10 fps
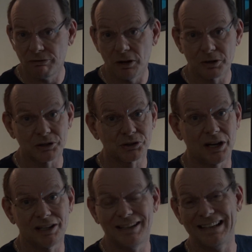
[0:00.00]
focus
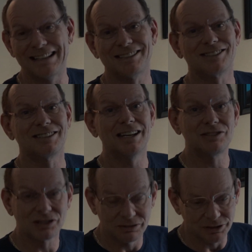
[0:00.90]
on
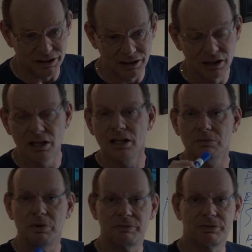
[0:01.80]
extensively,
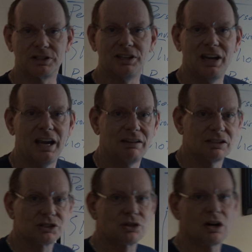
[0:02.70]
but for today
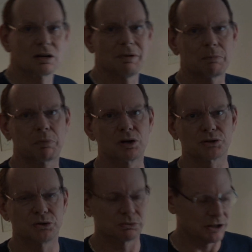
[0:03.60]
let's talk about
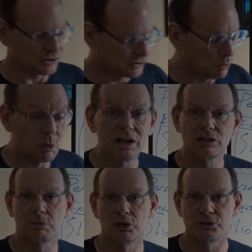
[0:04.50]
personal risk. So what
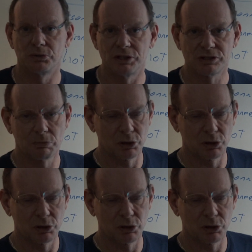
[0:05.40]
is personal risk?